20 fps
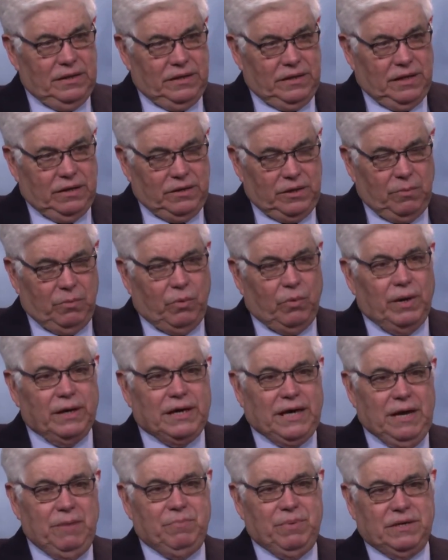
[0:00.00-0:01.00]
number
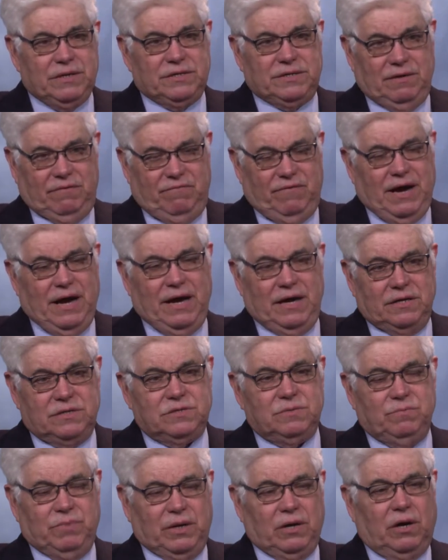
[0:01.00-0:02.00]
one, keeping us
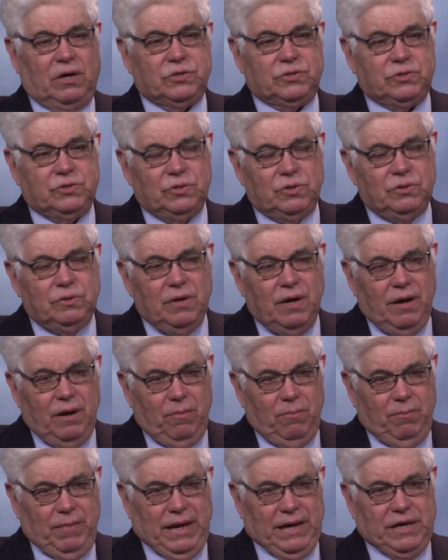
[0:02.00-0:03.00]
advised, but also
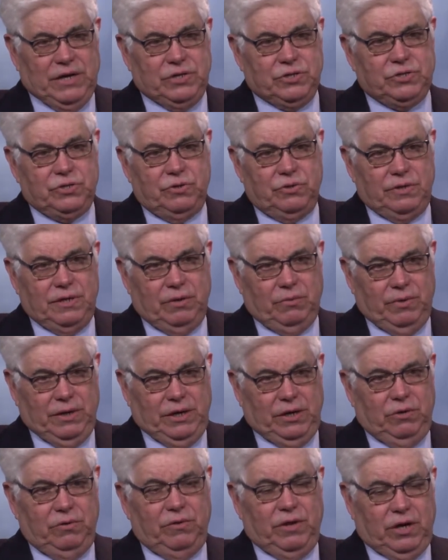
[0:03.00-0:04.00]
making sure that
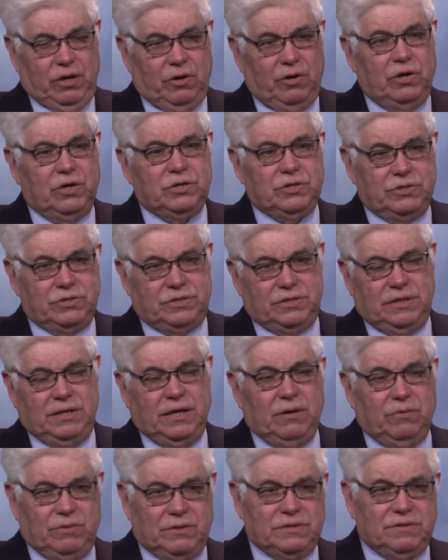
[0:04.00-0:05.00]
we knew the urgency
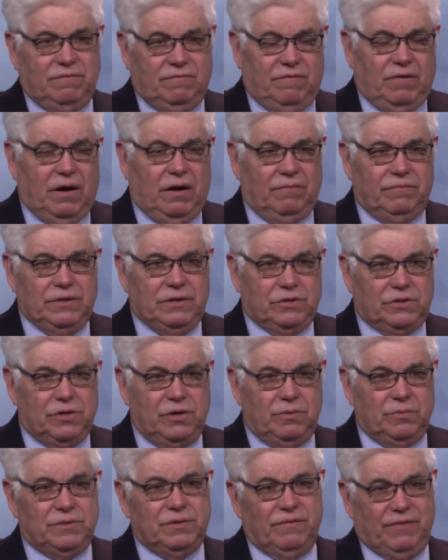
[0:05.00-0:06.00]
that was involved in
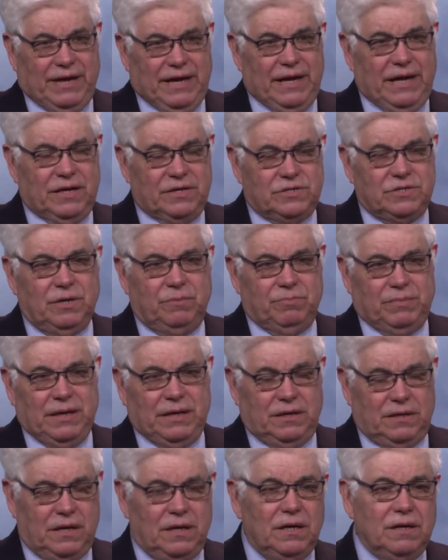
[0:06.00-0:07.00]
terms of getting
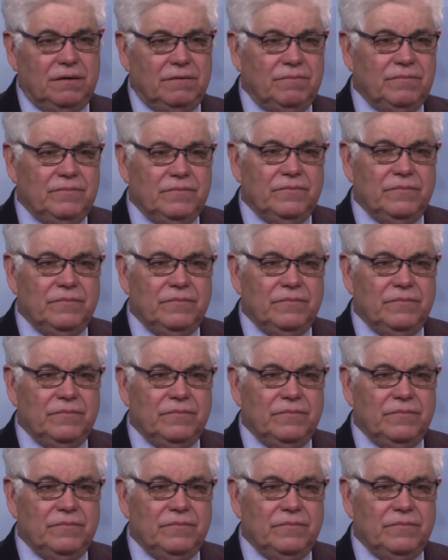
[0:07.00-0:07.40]
something done.